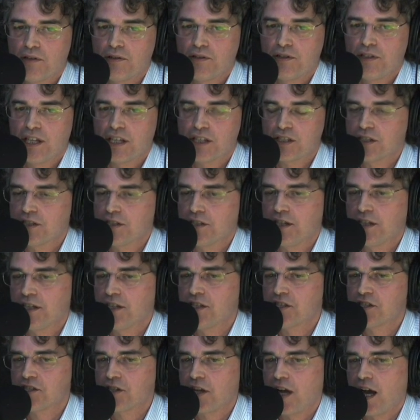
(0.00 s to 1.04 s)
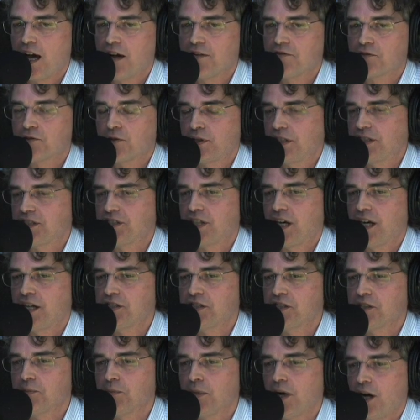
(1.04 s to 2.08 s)
Nixon and his staff
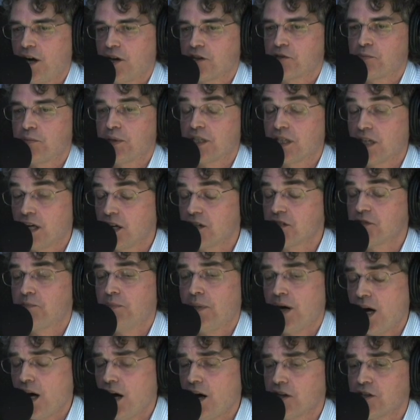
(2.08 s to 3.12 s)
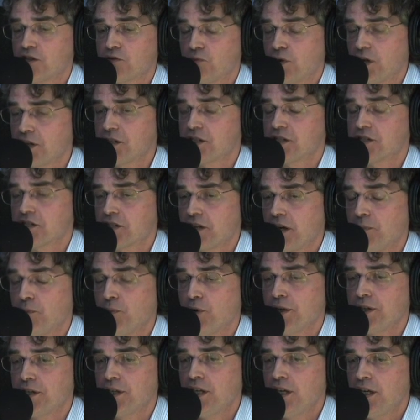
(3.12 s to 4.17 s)
criticizing Boggs, because Boggs wasn't
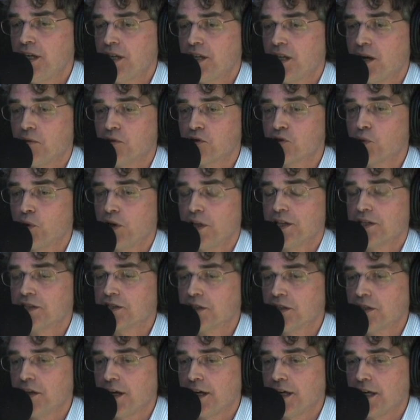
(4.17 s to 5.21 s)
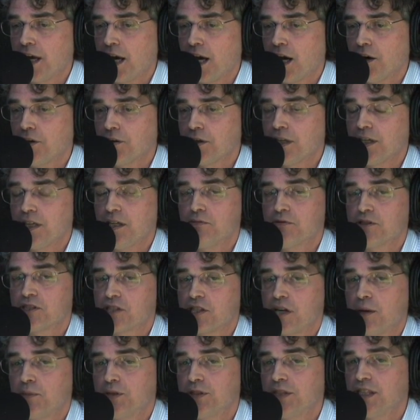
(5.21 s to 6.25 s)
someone that was willing to lay down. He was
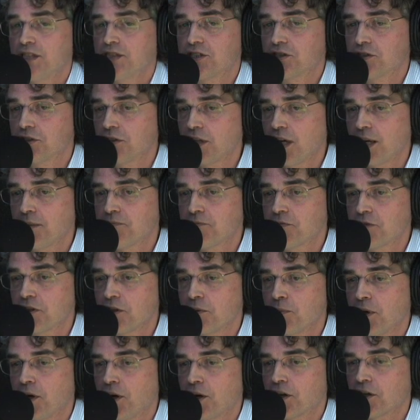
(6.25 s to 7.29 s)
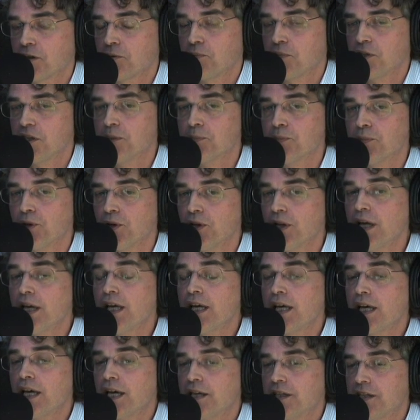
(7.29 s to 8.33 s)
someone that stood up for the American people
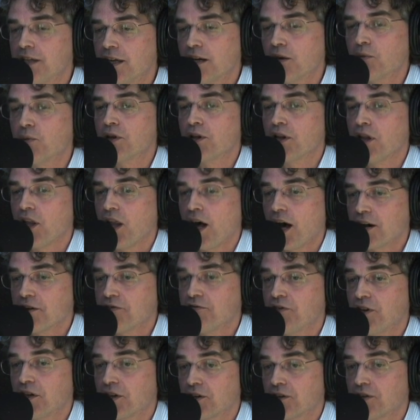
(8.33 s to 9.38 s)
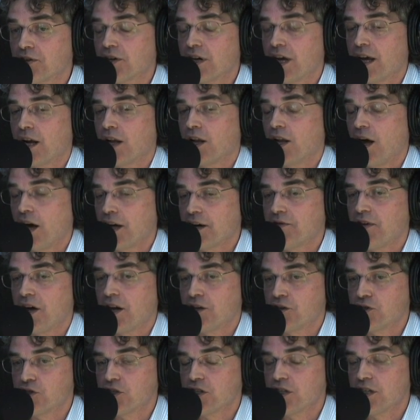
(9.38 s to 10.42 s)
and did it with a lot of vigor and a lot of
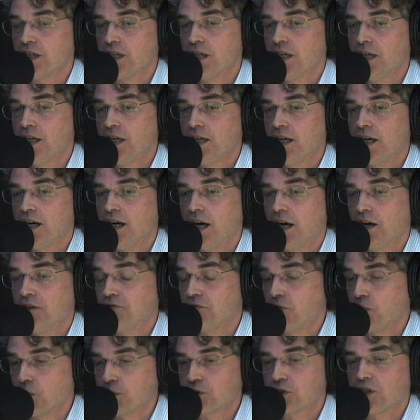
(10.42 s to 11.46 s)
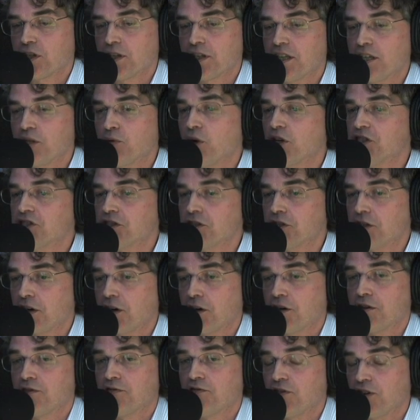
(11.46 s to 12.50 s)
energy. Unfortunately, he wasn't
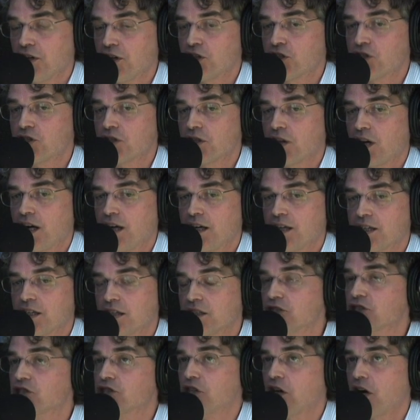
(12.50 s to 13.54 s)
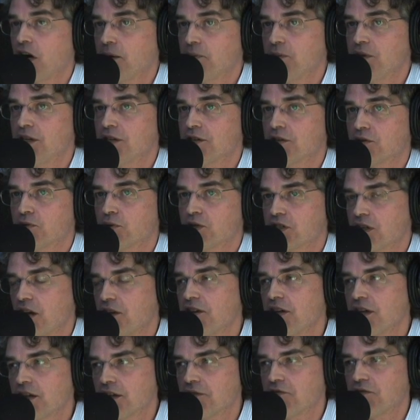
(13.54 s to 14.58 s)
there to finish his job either, which I
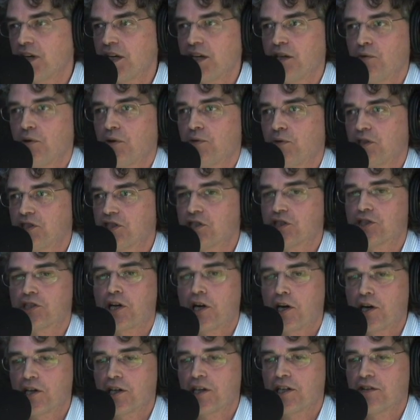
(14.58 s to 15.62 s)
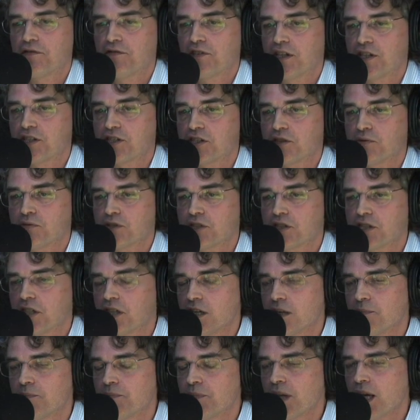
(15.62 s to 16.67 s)
think if anyone was a target of this, it was
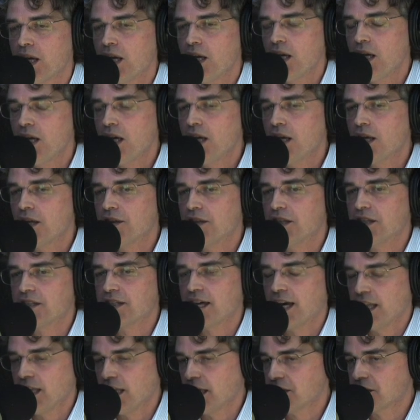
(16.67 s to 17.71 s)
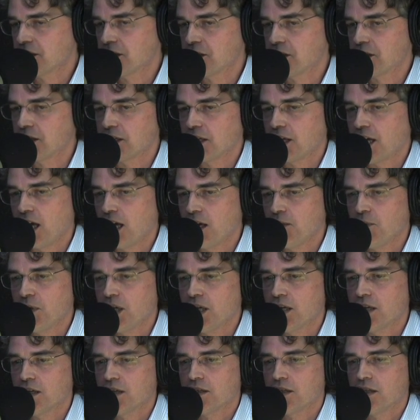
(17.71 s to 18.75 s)
him. The telexes that came
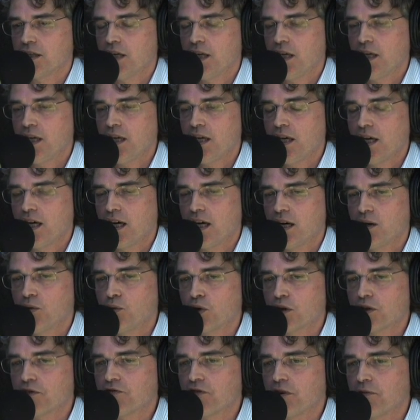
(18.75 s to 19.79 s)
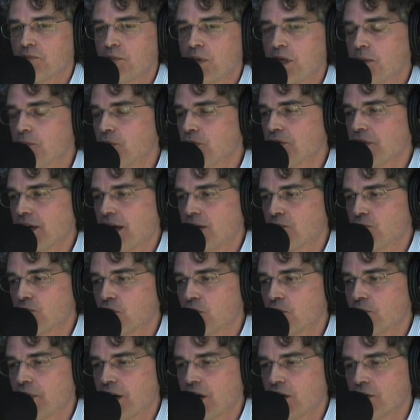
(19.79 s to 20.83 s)
in were from people that
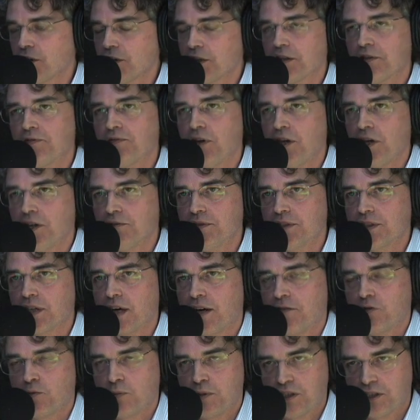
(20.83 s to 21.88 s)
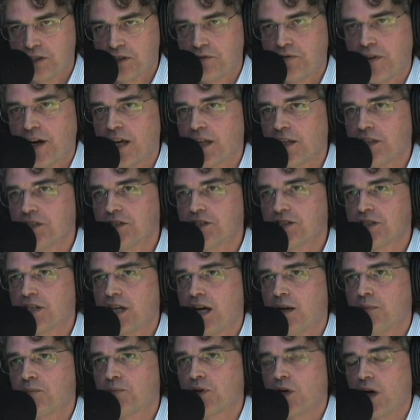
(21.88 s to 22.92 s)
were apparently involved in government surveillance
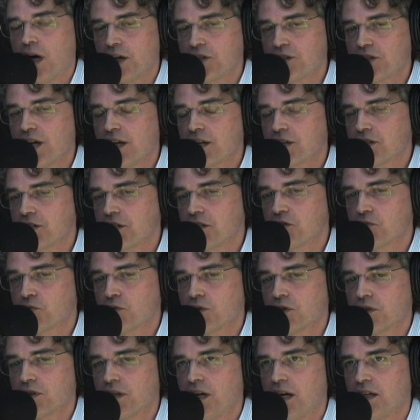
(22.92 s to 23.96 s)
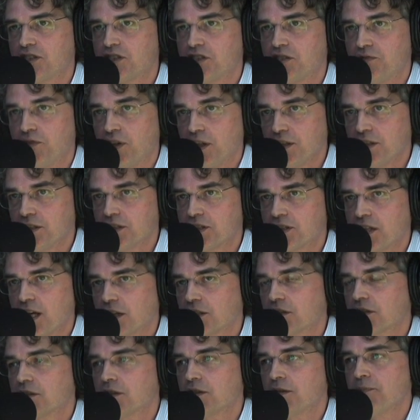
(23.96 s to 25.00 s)
projects. These were civilian
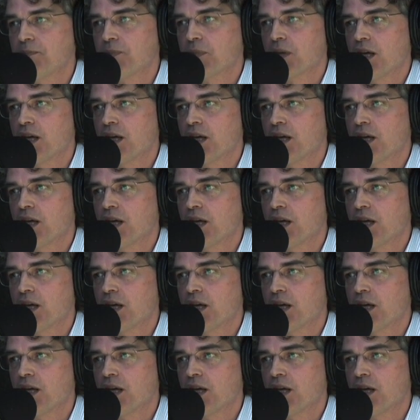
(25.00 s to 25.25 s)
sector